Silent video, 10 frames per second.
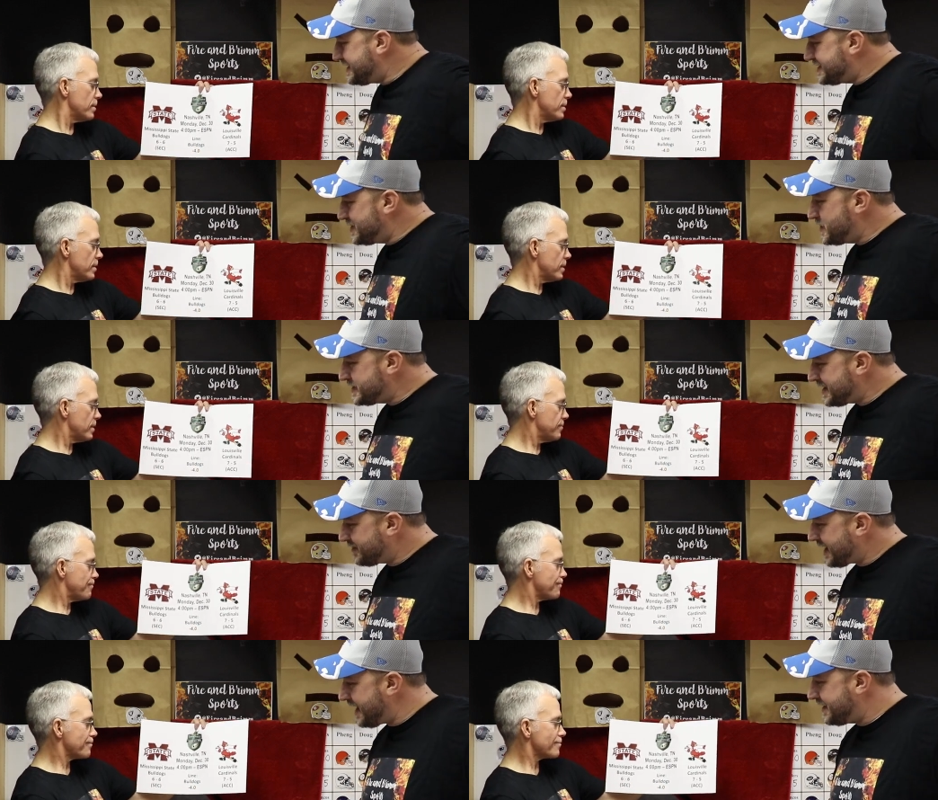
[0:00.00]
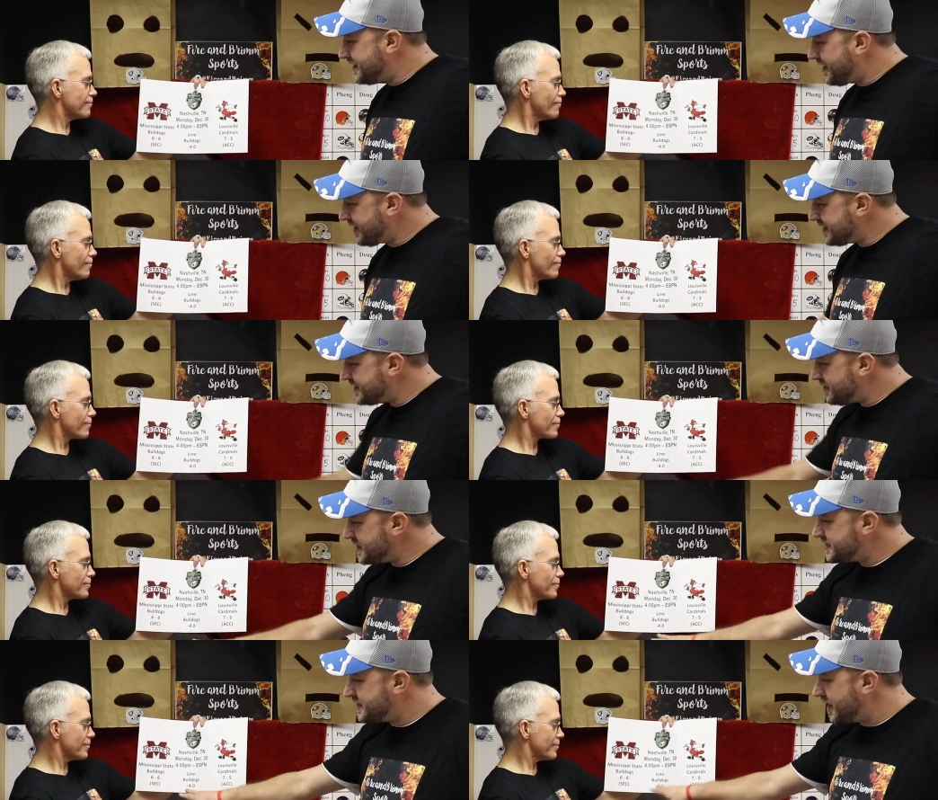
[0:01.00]
Speaker 1: I just noticed I'm got I've got some of
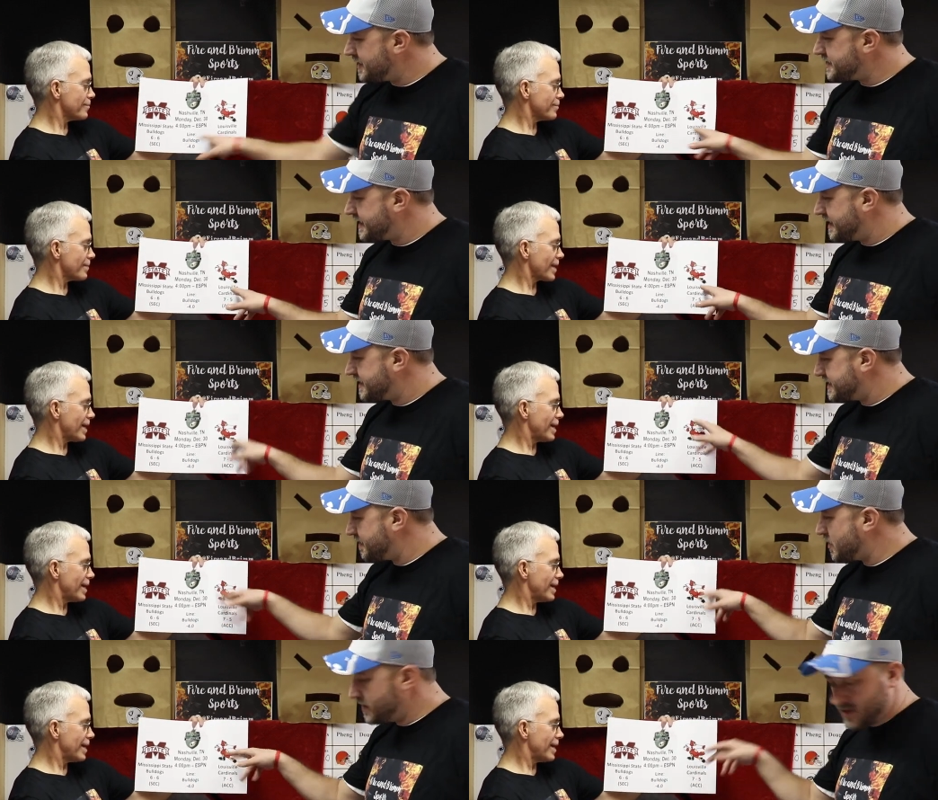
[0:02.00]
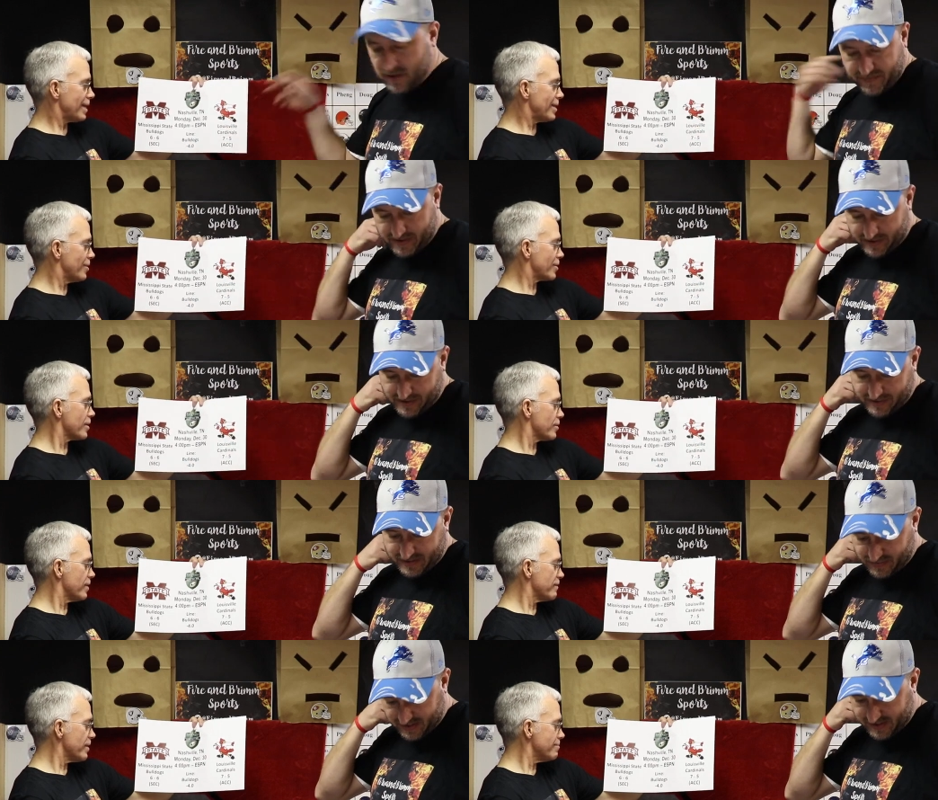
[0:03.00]
these dogs again because I'm going Louisville
Speaker 2: You're here going
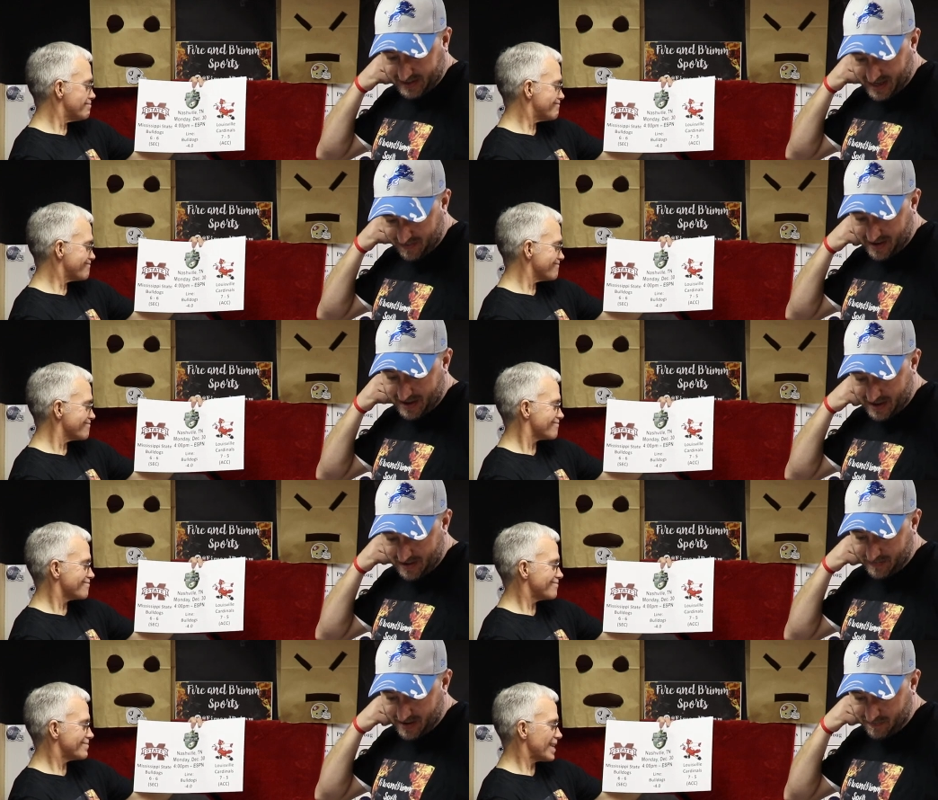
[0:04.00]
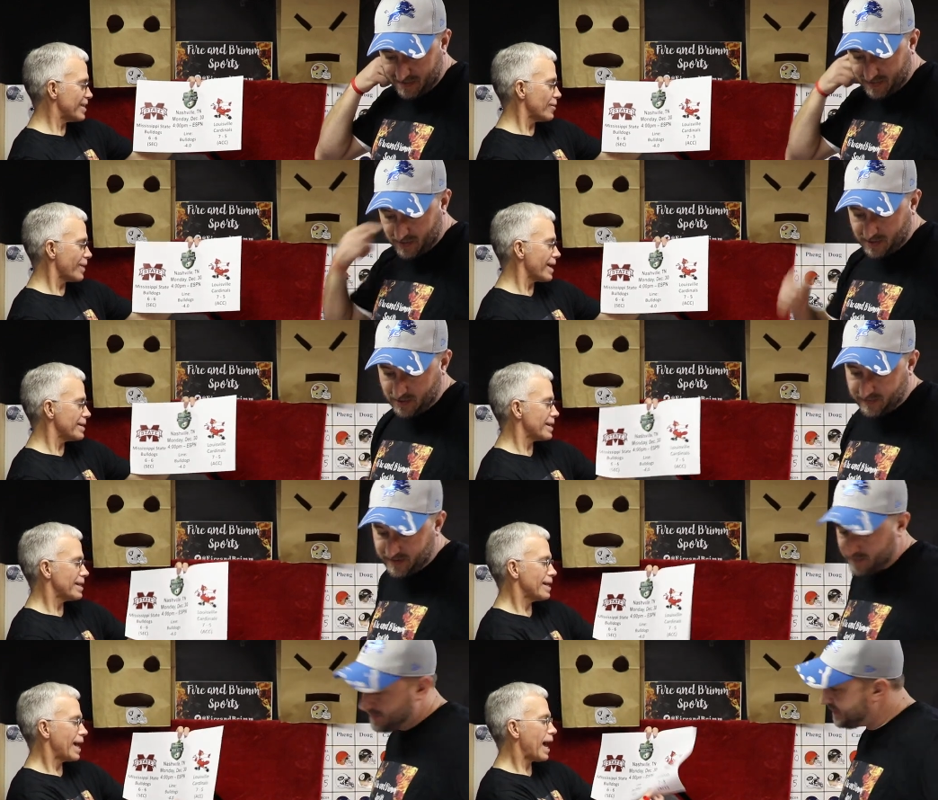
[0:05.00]
Louisville? to win this game. Mm. I am. Yep. You I'm know going what?
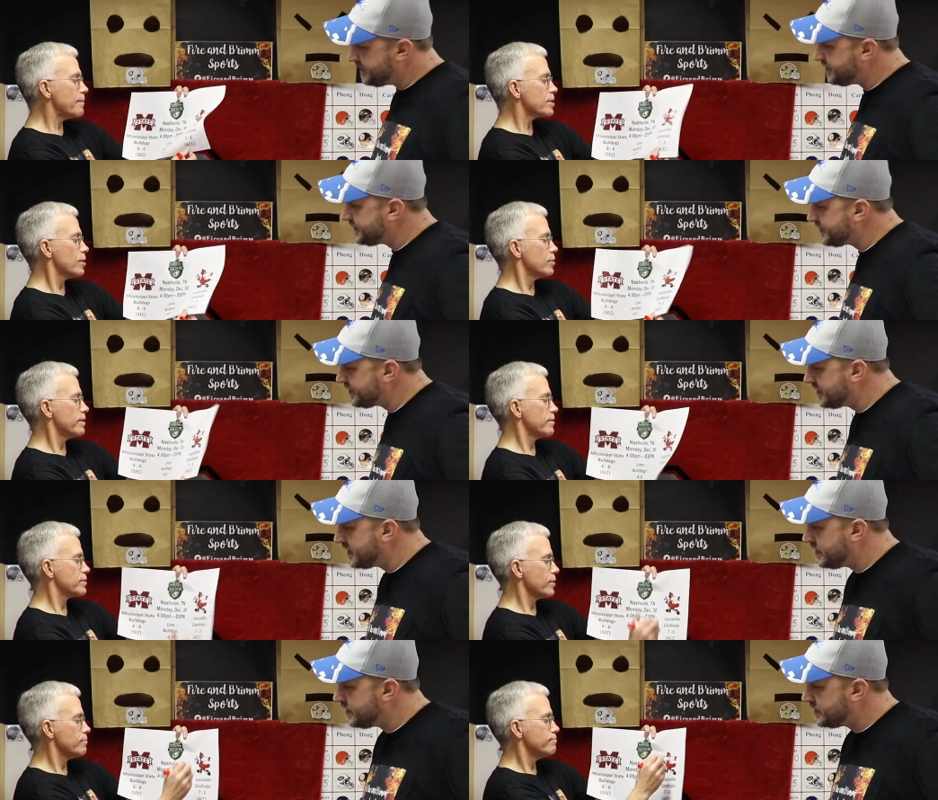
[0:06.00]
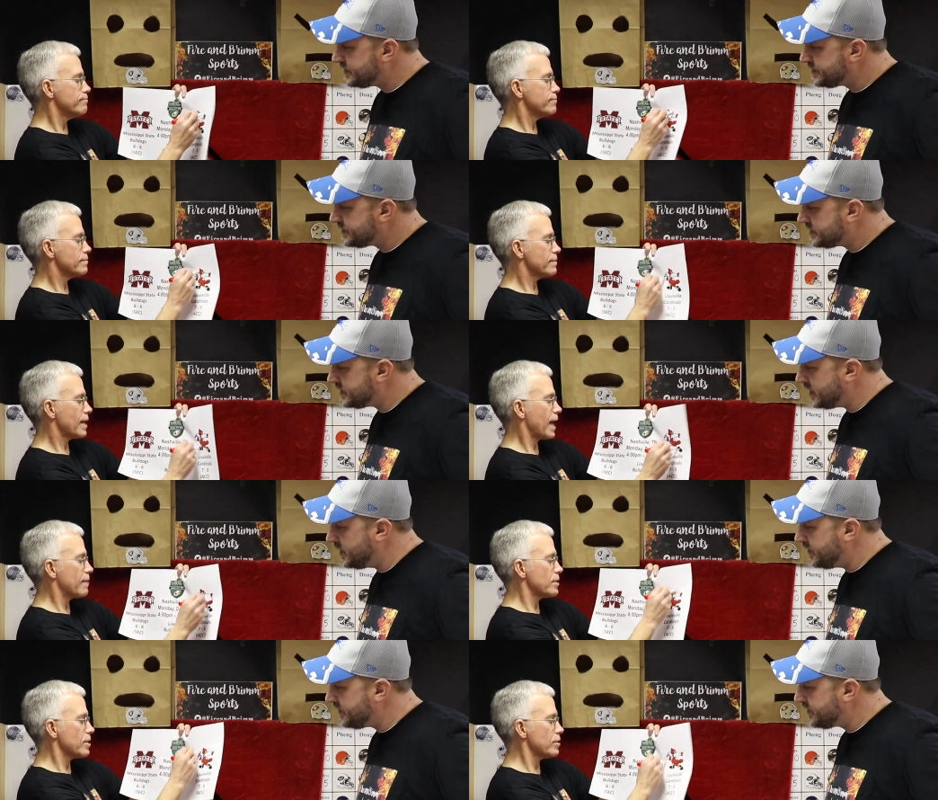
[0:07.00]
Louisville. I'm going to go Louisville too. I'm
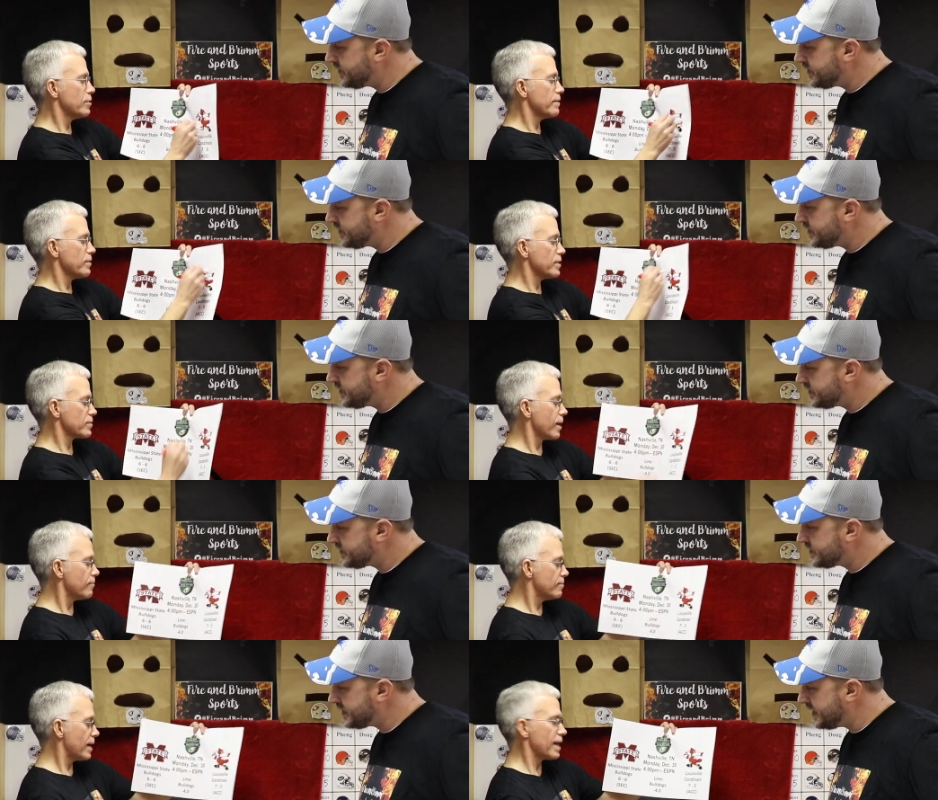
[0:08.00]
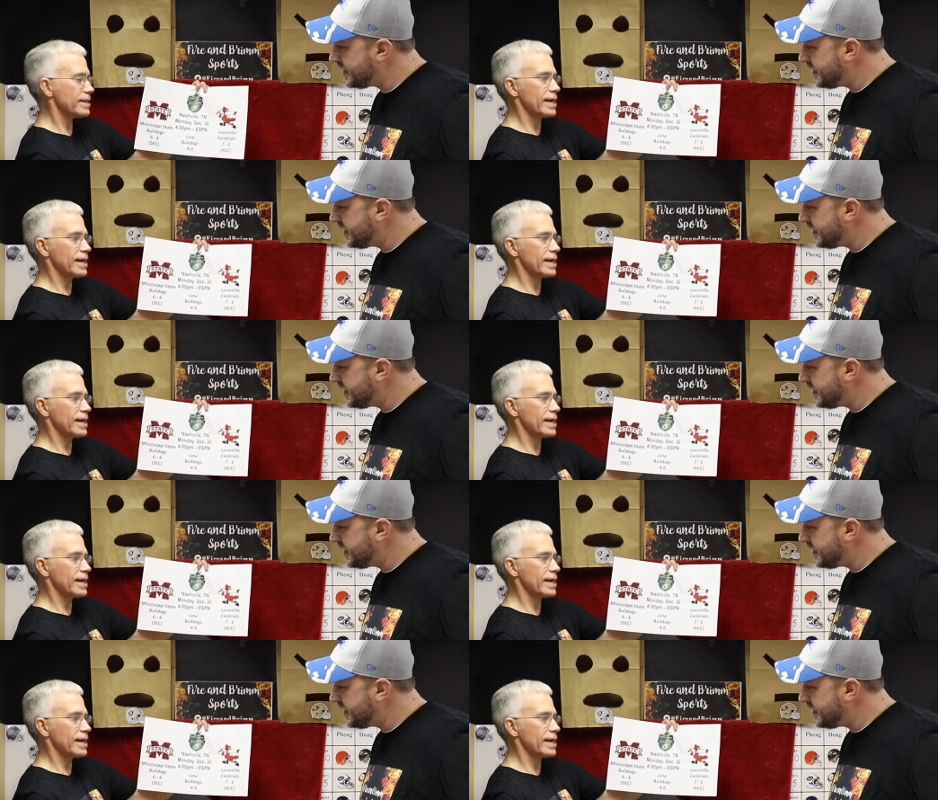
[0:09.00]
going to go Louisville as well. I